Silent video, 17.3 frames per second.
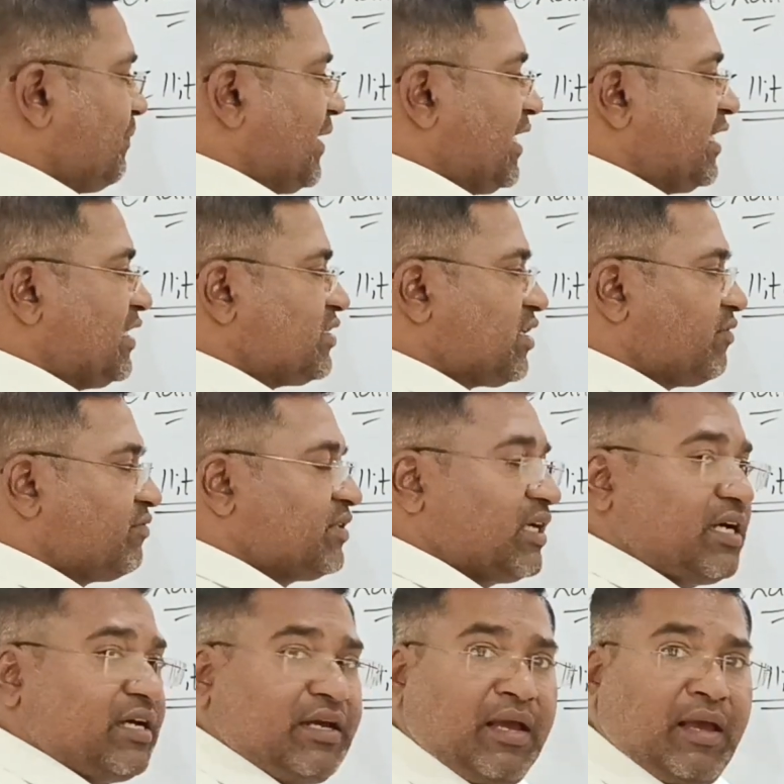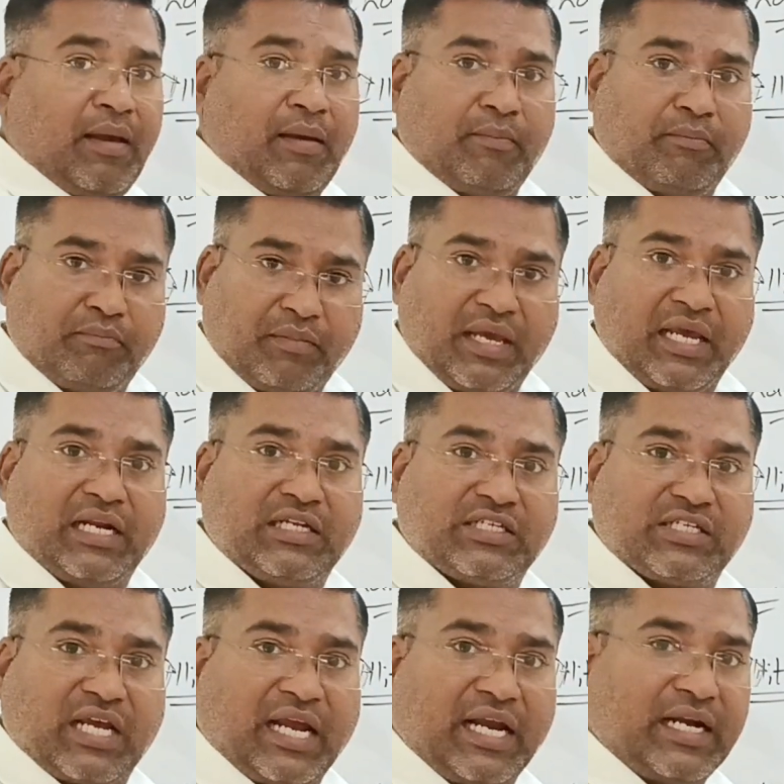dependence of the
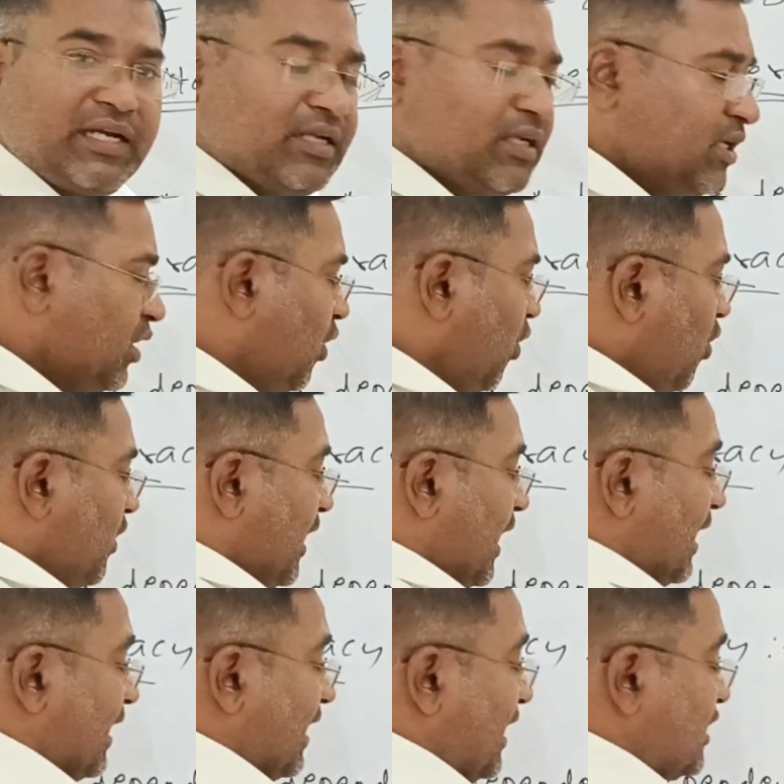male child. Okay,